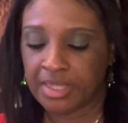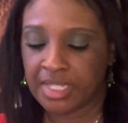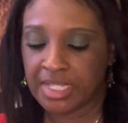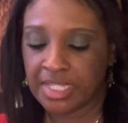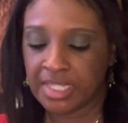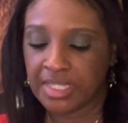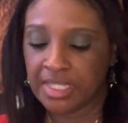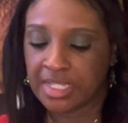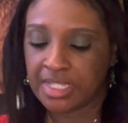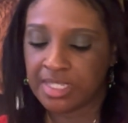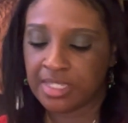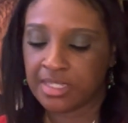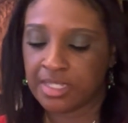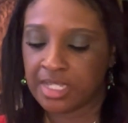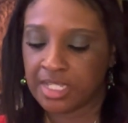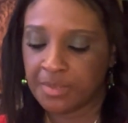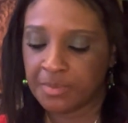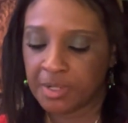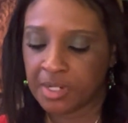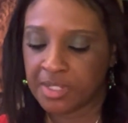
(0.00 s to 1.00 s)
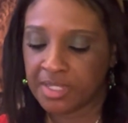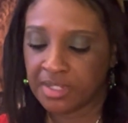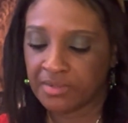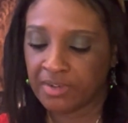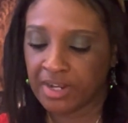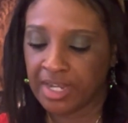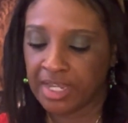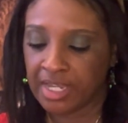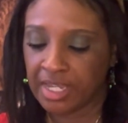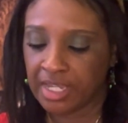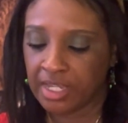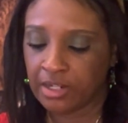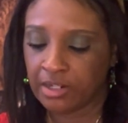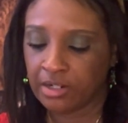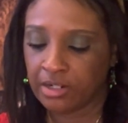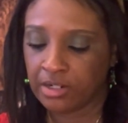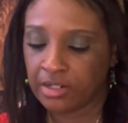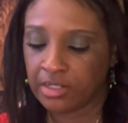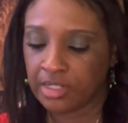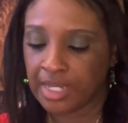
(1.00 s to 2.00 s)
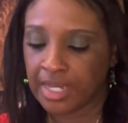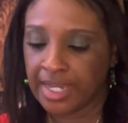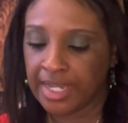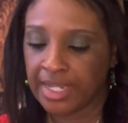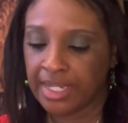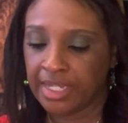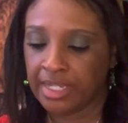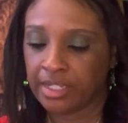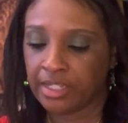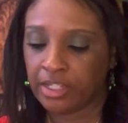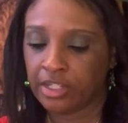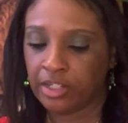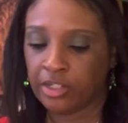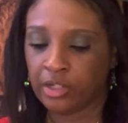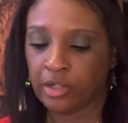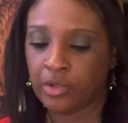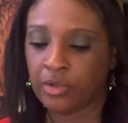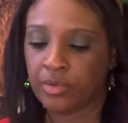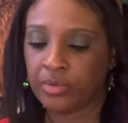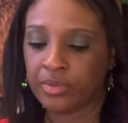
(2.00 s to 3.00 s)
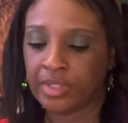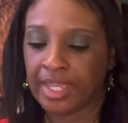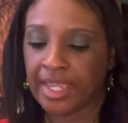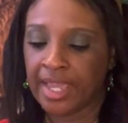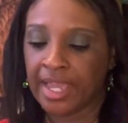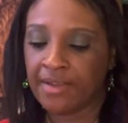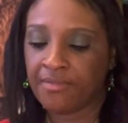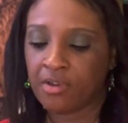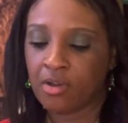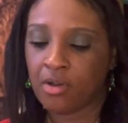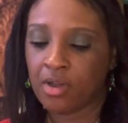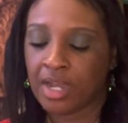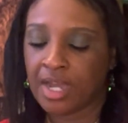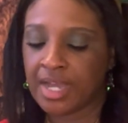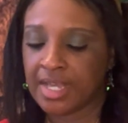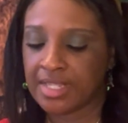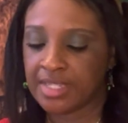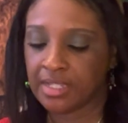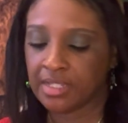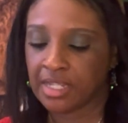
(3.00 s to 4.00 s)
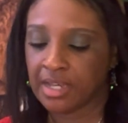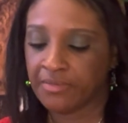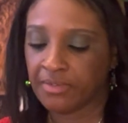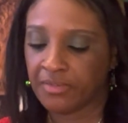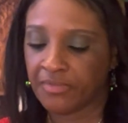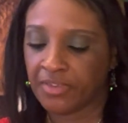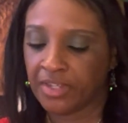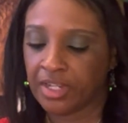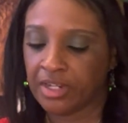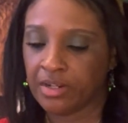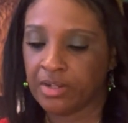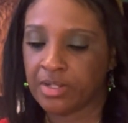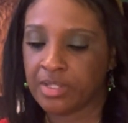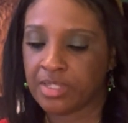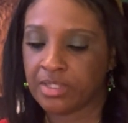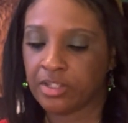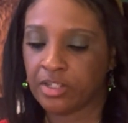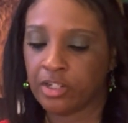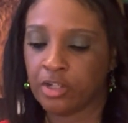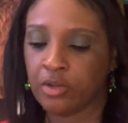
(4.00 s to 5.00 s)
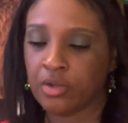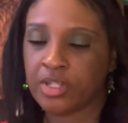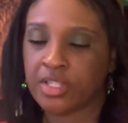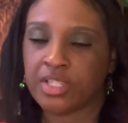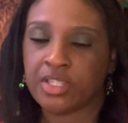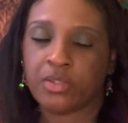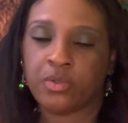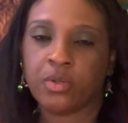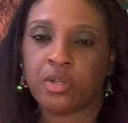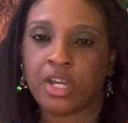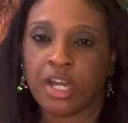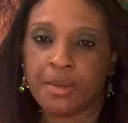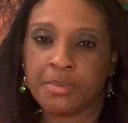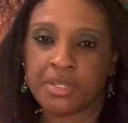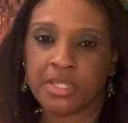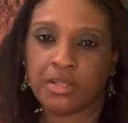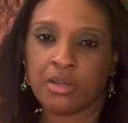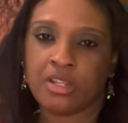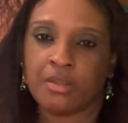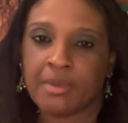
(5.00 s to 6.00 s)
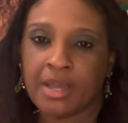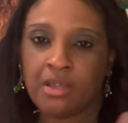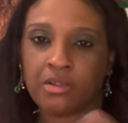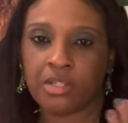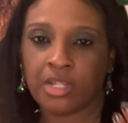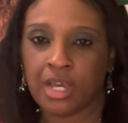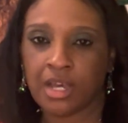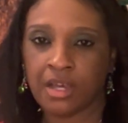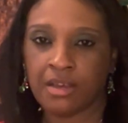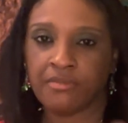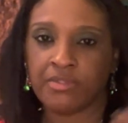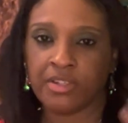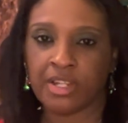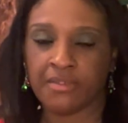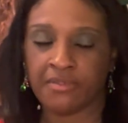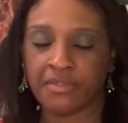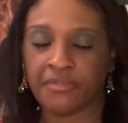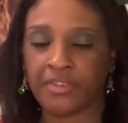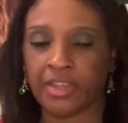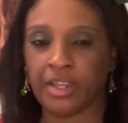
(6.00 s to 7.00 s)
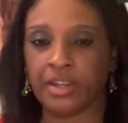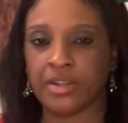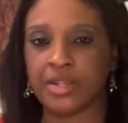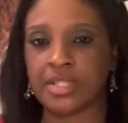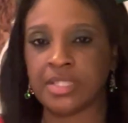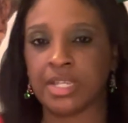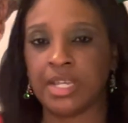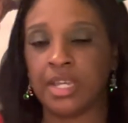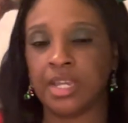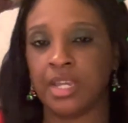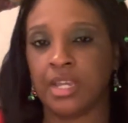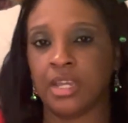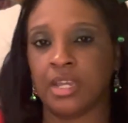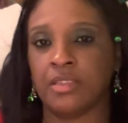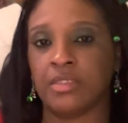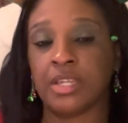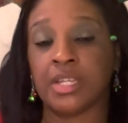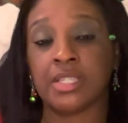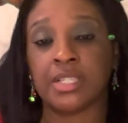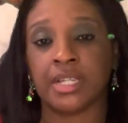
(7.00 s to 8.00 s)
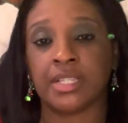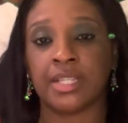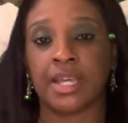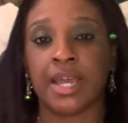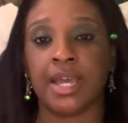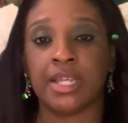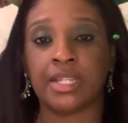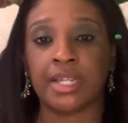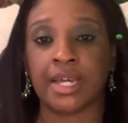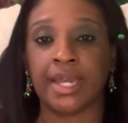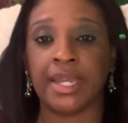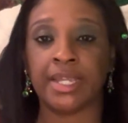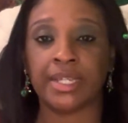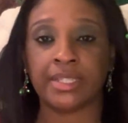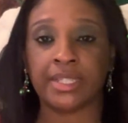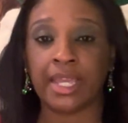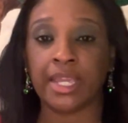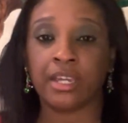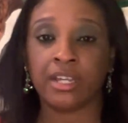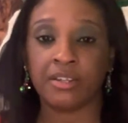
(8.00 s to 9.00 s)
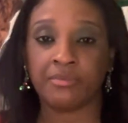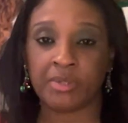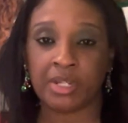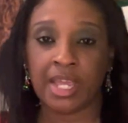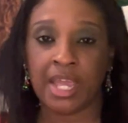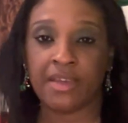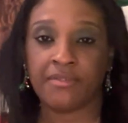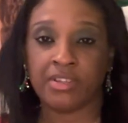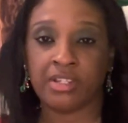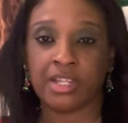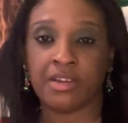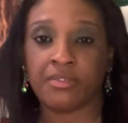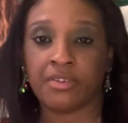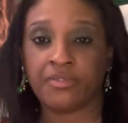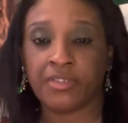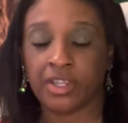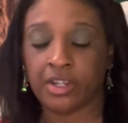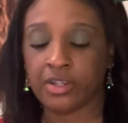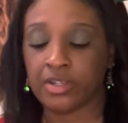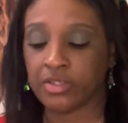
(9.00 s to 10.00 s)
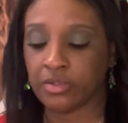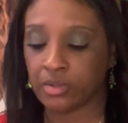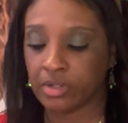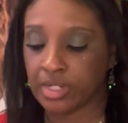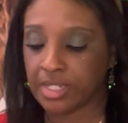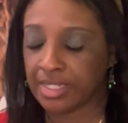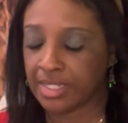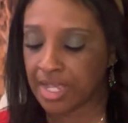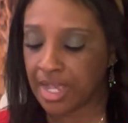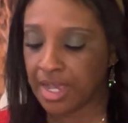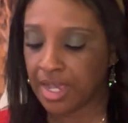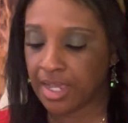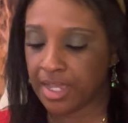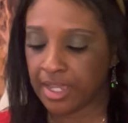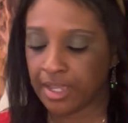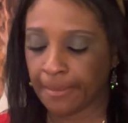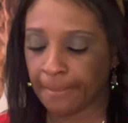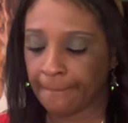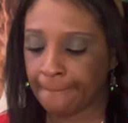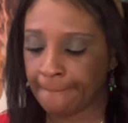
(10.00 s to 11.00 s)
this person right here, like, they have all kinds of love affairs. Because the Two of Cups is all about love affairs, and things like that. Like they could have been having love affairs on the side.